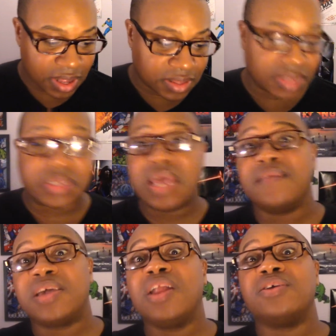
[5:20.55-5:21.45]
The Santa
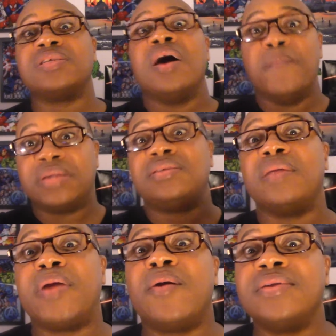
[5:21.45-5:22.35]
Killers makes an
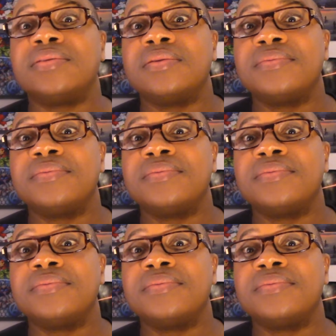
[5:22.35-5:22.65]
appearance.